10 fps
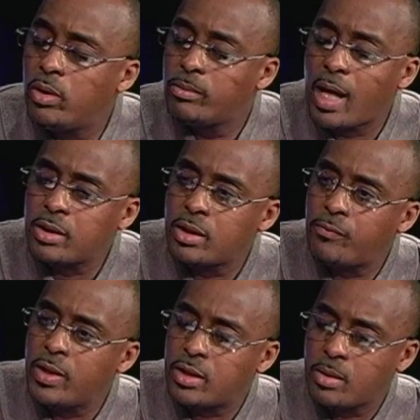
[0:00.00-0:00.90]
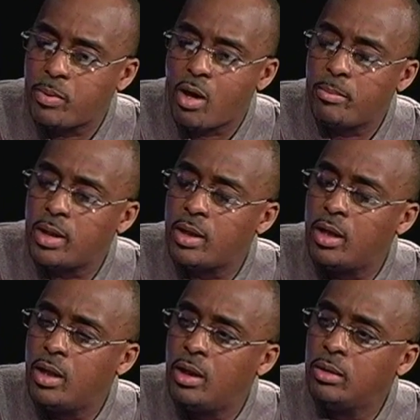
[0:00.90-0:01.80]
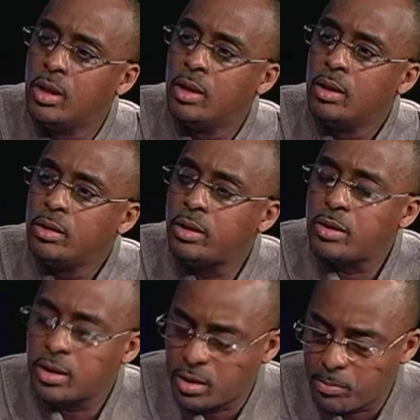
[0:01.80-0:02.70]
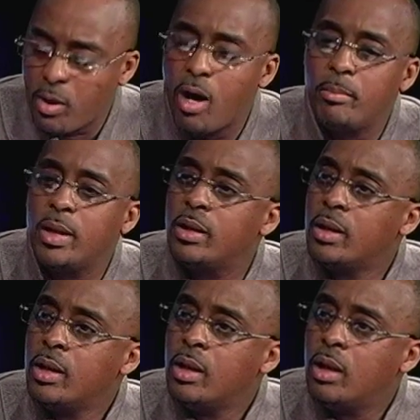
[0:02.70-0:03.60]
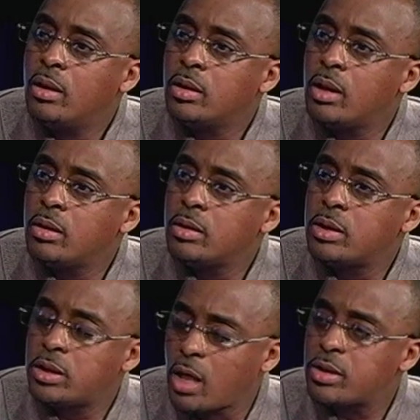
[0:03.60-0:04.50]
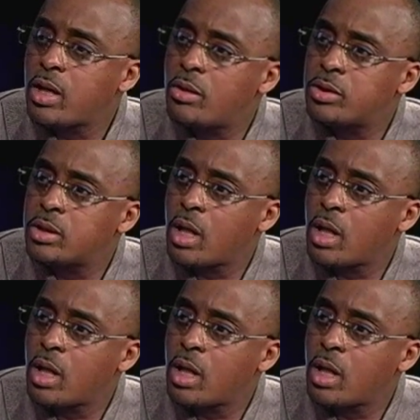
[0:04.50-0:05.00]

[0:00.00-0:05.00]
Not the Defense Department. The United States Justice Department had a ruling.